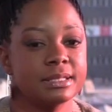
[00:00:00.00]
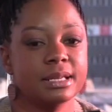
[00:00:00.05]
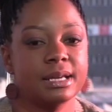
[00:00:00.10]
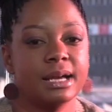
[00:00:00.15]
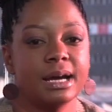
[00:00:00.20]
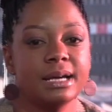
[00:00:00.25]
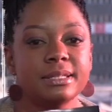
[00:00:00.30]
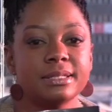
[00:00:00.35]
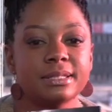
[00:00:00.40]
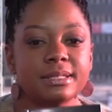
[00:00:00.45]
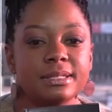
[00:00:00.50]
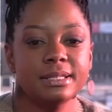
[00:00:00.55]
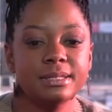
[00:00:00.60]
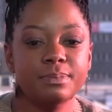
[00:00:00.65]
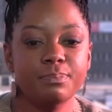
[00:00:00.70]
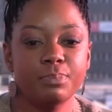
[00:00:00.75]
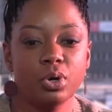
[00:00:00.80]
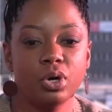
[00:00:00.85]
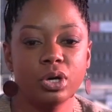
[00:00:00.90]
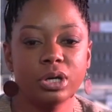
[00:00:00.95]
Guys,
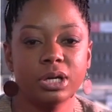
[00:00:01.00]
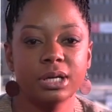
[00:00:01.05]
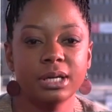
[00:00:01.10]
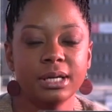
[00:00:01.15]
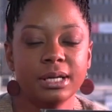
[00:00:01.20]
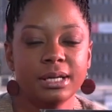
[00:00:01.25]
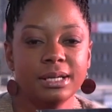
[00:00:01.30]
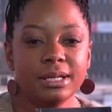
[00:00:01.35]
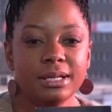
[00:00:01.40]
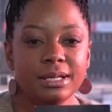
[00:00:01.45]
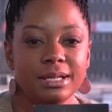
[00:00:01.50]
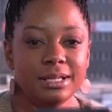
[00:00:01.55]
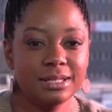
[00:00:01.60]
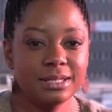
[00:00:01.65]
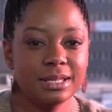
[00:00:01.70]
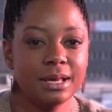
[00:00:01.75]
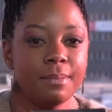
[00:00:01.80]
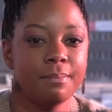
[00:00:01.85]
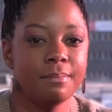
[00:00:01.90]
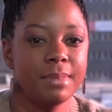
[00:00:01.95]
this book
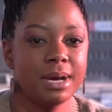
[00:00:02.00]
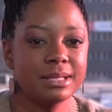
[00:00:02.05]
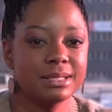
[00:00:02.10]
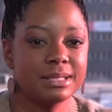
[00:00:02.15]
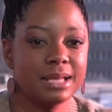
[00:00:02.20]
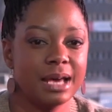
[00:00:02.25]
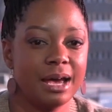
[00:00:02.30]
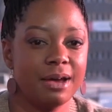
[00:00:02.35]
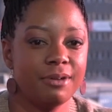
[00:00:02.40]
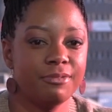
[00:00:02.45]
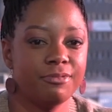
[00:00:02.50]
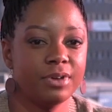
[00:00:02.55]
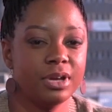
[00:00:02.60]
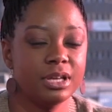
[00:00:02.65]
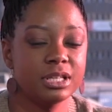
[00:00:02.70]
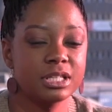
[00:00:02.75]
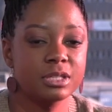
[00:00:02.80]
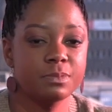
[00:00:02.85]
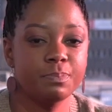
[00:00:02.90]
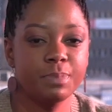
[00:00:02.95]
is a must-have,
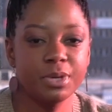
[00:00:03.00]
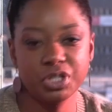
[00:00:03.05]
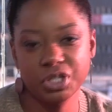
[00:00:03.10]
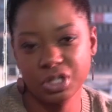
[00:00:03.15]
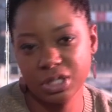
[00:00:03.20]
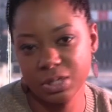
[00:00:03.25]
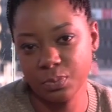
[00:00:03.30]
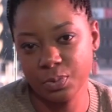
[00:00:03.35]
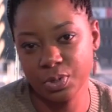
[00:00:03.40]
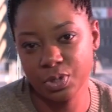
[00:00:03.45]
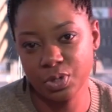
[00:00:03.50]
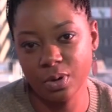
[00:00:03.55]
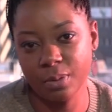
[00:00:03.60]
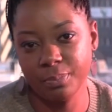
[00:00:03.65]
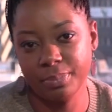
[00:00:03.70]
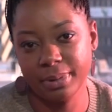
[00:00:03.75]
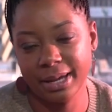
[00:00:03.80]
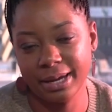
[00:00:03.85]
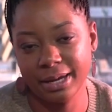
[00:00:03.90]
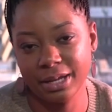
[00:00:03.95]
especially when you are
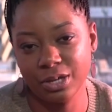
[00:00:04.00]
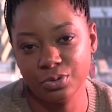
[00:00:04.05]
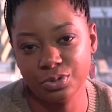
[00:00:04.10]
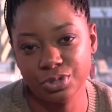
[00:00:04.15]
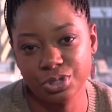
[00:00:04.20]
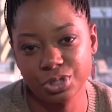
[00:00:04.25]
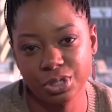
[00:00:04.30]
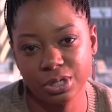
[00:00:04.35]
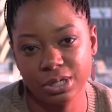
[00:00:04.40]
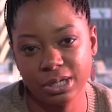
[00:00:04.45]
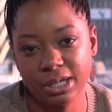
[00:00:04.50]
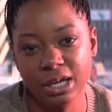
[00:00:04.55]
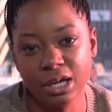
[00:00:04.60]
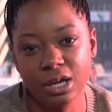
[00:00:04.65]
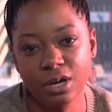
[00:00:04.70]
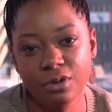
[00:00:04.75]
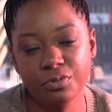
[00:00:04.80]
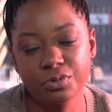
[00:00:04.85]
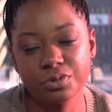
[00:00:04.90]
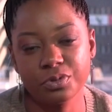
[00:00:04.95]
planning your journey
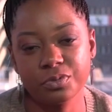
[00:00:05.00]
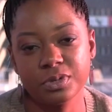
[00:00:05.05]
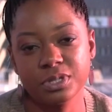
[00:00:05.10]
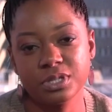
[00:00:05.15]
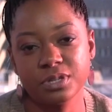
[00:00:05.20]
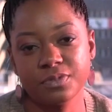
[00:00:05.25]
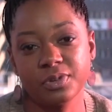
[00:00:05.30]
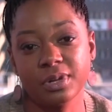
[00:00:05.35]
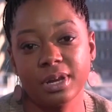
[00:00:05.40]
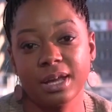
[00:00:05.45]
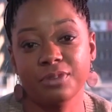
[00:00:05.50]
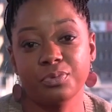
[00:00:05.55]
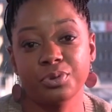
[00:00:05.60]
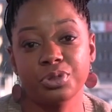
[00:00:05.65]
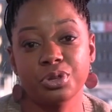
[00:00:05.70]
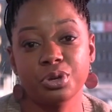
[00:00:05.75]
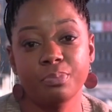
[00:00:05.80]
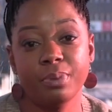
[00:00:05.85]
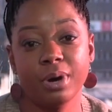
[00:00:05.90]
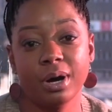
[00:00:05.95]
for the rest of your life
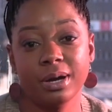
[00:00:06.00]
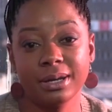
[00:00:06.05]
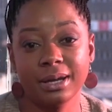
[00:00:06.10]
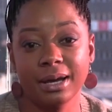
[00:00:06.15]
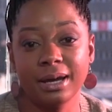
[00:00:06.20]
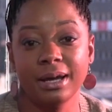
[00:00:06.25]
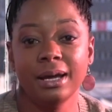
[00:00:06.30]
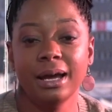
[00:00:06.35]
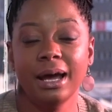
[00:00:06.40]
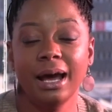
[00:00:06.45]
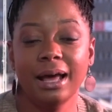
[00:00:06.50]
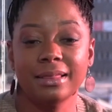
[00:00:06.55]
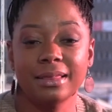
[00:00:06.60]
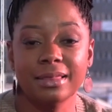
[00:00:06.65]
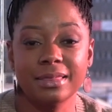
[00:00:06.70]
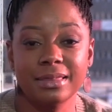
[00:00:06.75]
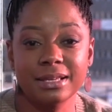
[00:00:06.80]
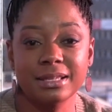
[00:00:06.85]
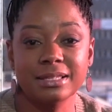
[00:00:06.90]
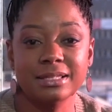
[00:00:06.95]
with your partner and the
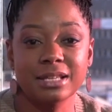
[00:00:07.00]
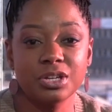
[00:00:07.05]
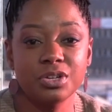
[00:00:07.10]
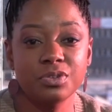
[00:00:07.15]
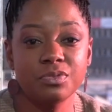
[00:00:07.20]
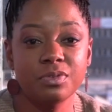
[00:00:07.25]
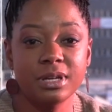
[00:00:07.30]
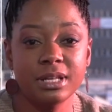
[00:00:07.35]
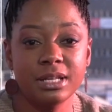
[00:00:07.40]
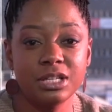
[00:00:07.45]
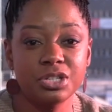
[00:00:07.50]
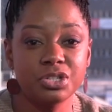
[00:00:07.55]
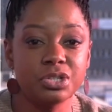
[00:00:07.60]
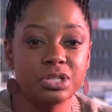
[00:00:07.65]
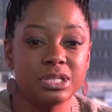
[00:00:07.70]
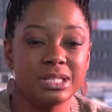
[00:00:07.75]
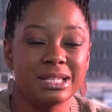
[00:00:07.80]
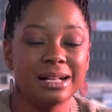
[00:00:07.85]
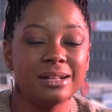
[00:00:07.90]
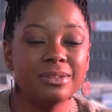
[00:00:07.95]
things that you really need to
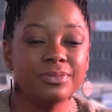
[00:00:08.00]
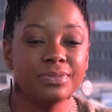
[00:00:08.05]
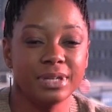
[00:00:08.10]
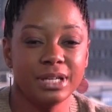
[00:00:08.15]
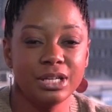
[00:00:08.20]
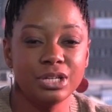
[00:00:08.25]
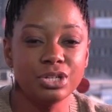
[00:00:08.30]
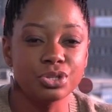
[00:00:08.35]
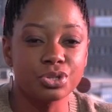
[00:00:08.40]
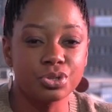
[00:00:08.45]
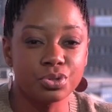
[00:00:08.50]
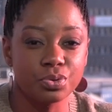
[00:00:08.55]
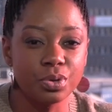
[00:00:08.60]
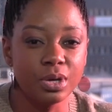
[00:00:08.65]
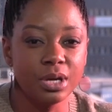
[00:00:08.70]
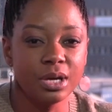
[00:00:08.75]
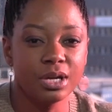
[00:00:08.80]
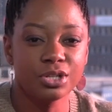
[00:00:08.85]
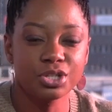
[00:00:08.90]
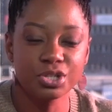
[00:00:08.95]
delve into
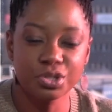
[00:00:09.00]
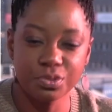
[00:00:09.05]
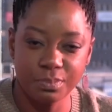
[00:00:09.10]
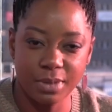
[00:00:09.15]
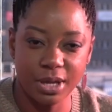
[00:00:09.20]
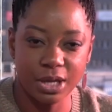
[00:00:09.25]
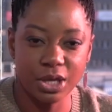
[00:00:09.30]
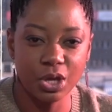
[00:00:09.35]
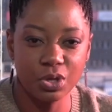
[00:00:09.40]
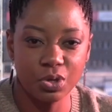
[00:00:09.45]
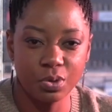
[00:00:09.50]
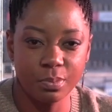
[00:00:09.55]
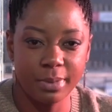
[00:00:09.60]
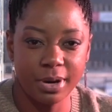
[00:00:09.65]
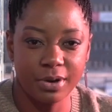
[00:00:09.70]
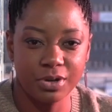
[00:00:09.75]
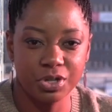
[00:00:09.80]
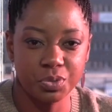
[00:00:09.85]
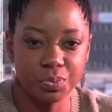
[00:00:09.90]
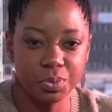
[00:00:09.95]
to make your
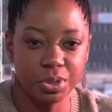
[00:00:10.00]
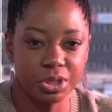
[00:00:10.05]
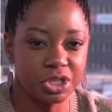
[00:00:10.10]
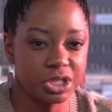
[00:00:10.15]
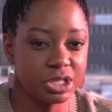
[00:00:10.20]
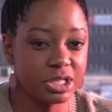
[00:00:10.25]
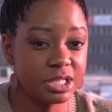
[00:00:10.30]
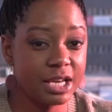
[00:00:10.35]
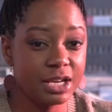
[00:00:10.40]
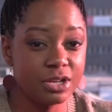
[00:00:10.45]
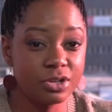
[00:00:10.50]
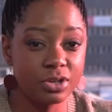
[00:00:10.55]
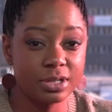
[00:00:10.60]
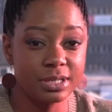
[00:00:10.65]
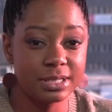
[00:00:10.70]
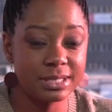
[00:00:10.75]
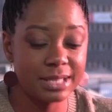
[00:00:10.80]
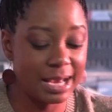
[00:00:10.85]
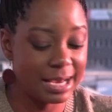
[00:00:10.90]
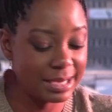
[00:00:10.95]
marriage work. Just $10
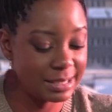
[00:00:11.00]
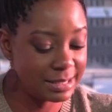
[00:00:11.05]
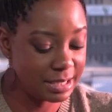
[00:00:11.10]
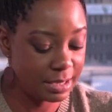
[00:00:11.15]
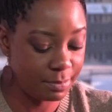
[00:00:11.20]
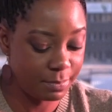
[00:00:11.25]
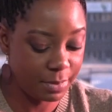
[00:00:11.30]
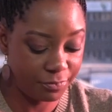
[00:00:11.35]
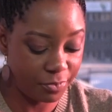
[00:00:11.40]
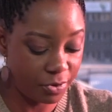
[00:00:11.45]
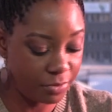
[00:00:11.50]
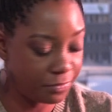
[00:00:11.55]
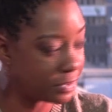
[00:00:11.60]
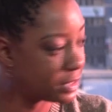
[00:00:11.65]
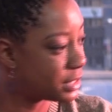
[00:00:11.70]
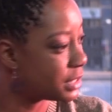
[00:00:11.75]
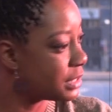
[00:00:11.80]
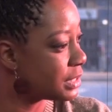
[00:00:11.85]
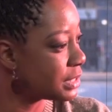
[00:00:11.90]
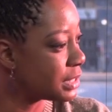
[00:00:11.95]
ICMF
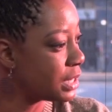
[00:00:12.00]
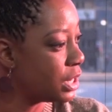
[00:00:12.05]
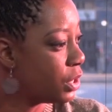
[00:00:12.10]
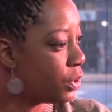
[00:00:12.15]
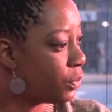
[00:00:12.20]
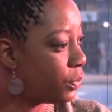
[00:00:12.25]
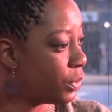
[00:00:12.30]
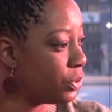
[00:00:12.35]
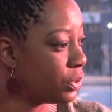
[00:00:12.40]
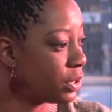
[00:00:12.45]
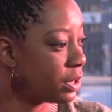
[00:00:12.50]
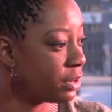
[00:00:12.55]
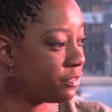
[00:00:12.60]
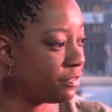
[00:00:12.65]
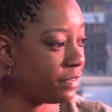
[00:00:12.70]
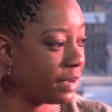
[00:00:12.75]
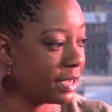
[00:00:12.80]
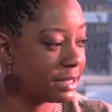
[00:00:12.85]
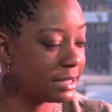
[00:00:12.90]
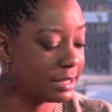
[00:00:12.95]
offices where you can
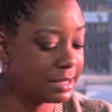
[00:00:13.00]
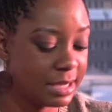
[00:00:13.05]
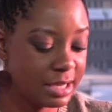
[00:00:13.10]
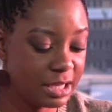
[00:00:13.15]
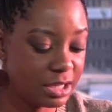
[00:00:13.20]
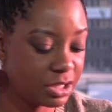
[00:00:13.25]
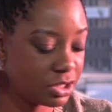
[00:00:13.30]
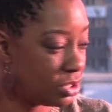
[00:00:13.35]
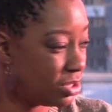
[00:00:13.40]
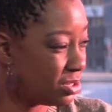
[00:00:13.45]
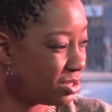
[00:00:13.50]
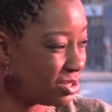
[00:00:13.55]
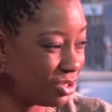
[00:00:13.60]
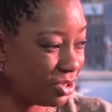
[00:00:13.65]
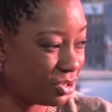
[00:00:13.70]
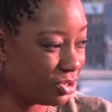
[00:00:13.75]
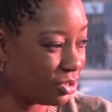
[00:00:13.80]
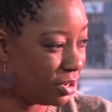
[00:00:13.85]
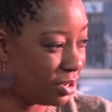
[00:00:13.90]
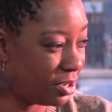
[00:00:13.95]
find it. It's
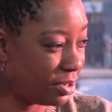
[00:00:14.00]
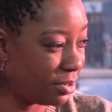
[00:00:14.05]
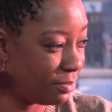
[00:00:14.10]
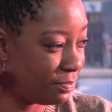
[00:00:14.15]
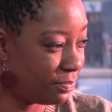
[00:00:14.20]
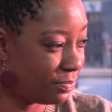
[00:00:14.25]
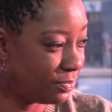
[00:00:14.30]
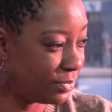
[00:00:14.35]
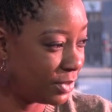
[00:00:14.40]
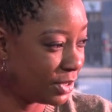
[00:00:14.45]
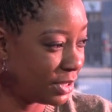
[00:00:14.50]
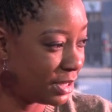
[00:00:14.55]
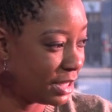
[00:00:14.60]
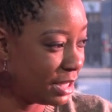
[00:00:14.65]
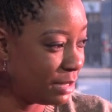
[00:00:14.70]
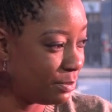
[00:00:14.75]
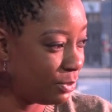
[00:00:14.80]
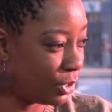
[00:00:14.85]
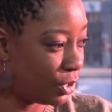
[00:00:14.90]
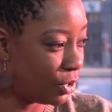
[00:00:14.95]
not an
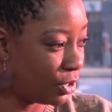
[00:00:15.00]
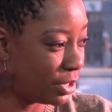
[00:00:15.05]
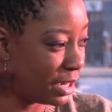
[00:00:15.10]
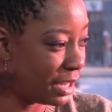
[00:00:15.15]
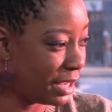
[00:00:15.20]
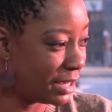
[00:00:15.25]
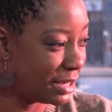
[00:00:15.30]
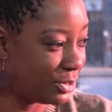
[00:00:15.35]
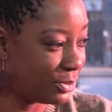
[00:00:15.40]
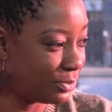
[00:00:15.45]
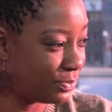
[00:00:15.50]
ebook online, no?